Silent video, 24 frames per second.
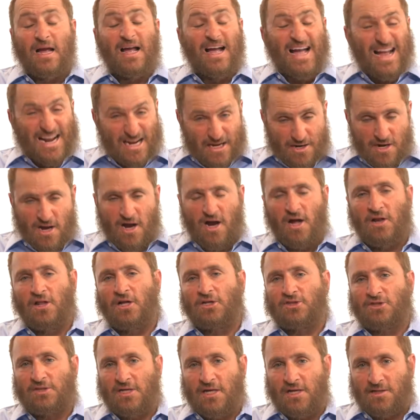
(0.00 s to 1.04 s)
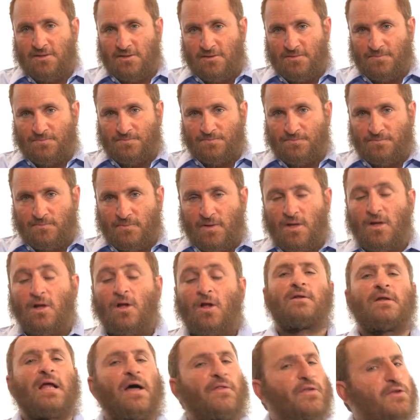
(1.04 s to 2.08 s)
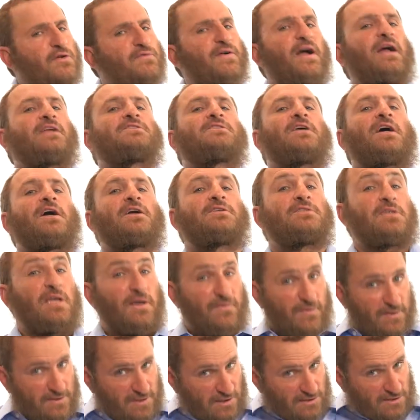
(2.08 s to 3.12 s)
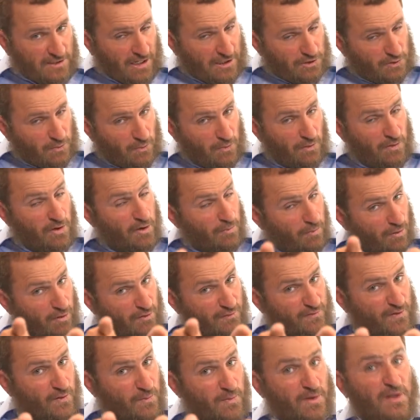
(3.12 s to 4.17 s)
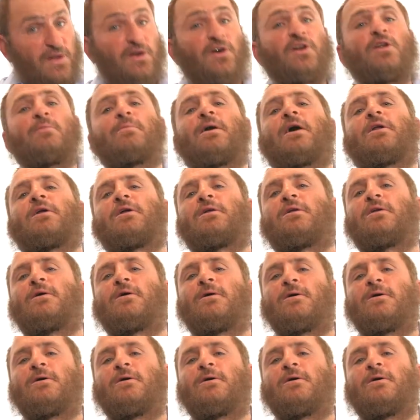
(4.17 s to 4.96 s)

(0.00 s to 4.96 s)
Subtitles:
Acknowledge that. Now that you've had sex, if it's consensual and you both feel really good about it,